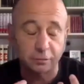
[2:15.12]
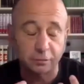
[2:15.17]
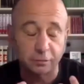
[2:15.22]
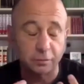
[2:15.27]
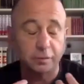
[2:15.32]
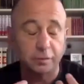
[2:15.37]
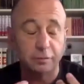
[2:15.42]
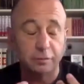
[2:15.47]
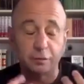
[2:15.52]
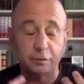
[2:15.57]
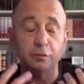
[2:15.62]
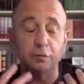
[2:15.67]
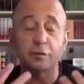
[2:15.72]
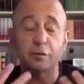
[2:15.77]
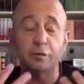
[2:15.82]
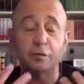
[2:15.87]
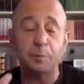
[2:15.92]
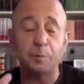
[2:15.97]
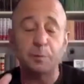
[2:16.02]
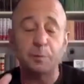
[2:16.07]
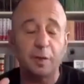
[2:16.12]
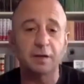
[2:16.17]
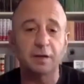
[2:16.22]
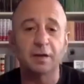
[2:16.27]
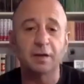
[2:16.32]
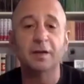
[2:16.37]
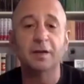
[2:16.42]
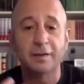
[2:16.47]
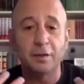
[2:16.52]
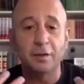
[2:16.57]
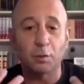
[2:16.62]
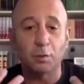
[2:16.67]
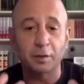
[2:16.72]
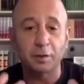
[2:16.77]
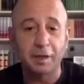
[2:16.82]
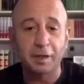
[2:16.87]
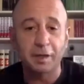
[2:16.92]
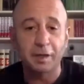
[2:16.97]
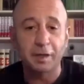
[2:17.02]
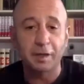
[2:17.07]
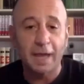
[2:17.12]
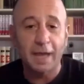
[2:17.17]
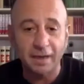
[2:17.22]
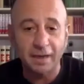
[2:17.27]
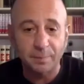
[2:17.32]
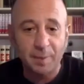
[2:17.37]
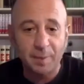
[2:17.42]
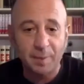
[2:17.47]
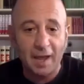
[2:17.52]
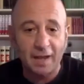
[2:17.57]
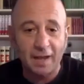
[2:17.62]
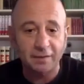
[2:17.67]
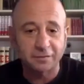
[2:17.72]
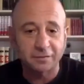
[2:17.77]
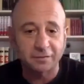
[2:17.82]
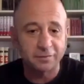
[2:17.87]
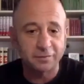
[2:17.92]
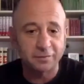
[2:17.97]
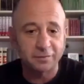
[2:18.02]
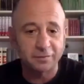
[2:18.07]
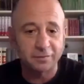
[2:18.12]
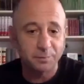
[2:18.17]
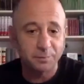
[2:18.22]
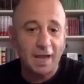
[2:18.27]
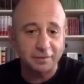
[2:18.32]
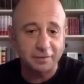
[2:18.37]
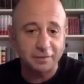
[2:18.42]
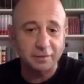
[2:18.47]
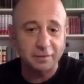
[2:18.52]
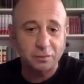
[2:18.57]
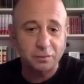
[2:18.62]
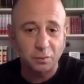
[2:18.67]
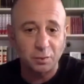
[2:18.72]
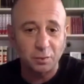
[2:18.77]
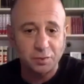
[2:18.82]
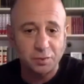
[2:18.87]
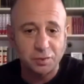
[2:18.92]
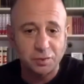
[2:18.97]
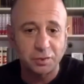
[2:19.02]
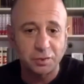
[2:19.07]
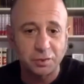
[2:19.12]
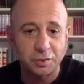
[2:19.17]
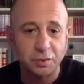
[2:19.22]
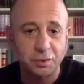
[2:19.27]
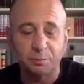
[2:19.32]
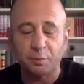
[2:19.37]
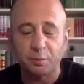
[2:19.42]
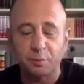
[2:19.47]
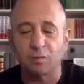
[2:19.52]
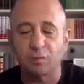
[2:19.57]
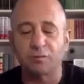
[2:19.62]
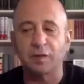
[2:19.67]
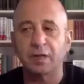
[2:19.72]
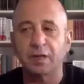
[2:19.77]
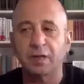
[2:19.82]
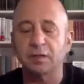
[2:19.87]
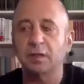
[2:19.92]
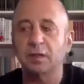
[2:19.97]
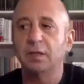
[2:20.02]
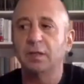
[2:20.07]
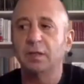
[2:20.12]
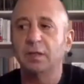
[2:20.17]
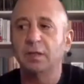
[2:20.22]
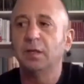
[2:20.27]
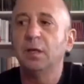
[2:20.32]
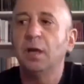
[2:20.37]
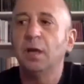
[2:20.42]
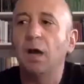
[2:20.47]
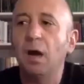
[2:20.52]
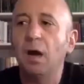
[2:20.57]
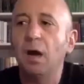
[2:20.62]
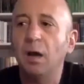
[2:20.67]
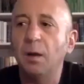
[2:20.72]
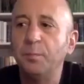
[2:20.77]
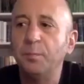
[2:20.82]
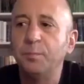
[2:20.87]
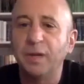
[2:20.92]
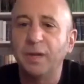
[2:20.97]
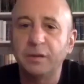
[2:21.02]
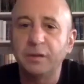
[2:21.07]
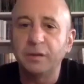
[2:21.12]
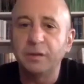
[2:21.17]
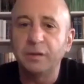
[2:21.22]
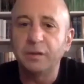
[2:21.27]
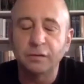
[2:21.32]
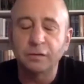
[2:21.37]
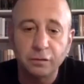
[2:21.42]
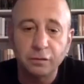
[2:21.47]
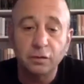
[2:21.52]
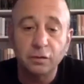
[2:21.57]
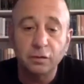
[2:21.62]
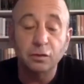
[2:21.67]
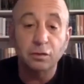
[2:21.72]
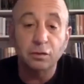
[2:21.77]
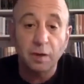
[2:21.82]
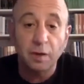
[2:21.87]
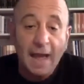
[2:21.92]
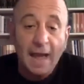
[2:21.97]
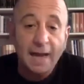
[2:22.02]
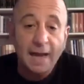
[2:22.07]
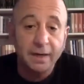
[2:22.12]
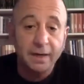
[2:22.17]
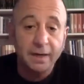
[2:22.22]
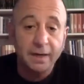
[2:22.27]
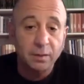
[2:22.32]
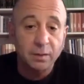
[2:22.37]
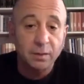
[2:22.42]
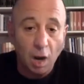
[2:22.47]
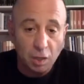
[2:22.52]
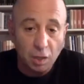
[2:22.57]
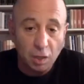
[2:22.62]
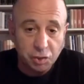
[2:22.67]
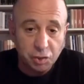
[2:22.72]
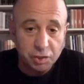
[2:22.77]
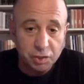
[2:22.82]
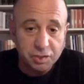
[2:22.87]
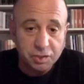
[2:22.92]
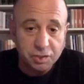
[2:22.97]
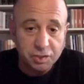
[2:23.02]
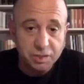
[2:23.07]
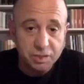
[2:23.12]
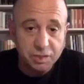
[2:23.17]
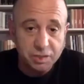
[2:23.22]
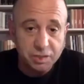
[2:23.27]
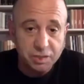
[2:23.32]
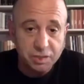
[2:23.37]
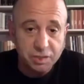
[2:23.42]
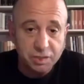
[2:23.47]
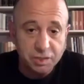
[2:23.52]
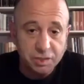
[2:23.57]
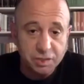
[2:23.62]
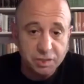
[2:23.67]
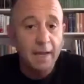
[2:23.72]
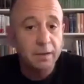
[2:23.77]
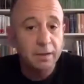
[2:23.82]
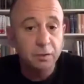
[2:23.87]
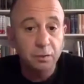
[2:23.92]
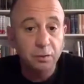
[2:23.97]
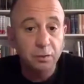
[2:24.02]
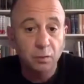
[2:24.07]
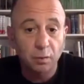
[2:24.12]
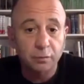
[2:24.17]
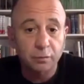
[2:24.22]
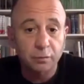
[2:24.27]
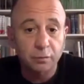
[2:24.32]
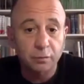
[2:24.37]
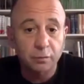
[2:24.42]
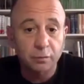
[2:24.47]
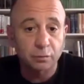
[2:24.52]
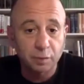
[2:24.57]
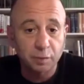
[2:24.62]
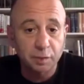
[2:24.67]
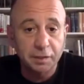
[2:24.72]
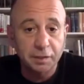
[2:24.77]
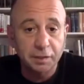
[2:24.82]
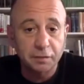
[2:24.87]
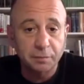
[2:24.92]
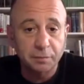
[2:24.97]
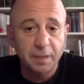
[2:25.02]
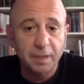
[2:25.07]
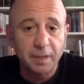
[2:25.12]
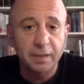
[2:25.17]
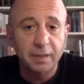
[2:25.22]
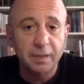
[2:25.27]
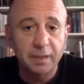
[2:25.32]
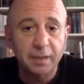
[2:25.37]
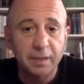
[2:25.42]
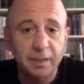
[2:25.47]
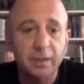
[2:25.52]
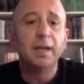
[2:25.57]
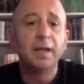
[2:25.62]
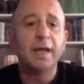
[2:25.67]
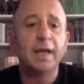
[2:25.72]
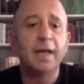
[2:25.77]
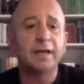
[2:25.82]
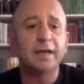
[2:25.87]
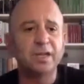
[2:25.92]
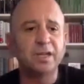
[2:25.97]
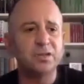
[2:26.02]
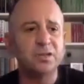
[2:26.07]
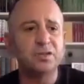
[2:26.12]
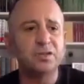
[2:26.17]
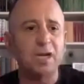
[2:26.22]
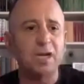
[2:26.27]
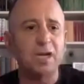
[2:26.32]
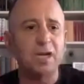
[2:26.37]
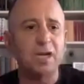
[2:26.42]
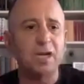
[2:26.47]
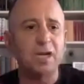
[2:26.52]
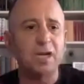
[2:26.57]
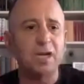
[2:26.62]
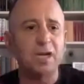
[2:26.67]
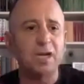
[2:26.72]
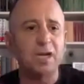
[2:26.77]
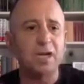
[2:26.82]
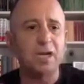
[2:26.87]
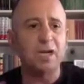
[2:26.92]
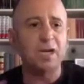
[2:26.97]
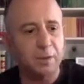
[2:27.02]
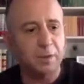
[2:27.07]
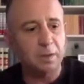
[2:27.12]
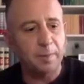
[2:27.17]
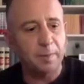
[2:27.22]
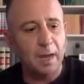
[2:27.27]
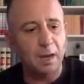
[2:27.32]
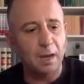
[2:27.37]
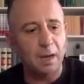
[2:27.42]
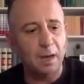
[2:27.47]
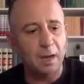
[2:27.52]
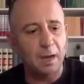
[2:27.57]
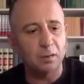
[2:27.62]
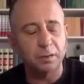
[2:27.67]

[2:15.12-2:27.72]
excuse the pun, the organic passing the torch. Perfect. Yeah. But so this year you're adding Washington and New York, so really expanding. And can you tell us a little bit about,